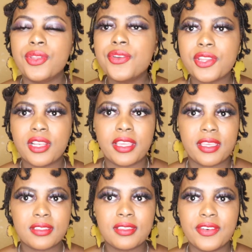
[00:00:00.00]
be
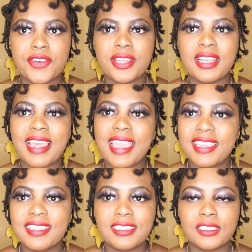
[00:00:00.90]
realistic
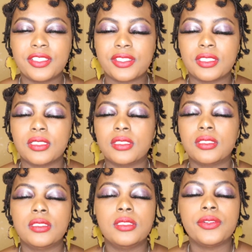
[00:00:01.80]
reali
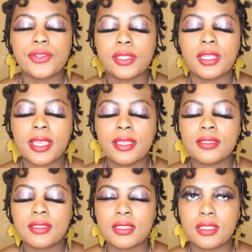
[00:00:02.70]
real
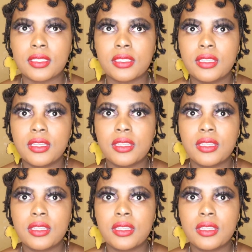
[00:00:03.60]
realistic